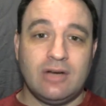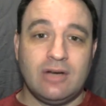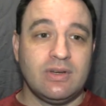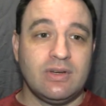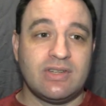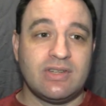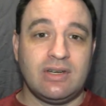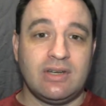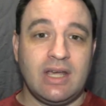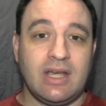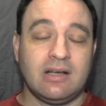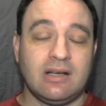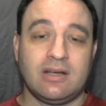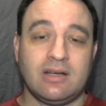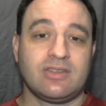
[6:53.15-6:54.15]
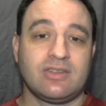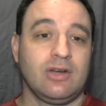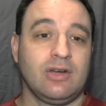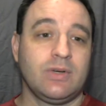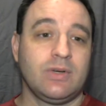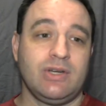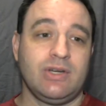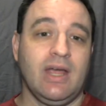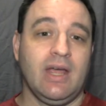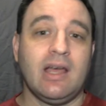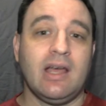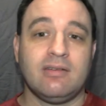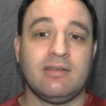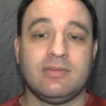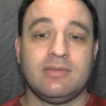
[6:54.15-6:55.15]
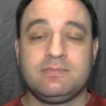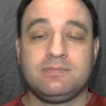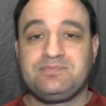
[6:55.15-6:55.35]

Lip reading: to us and let us know what you have.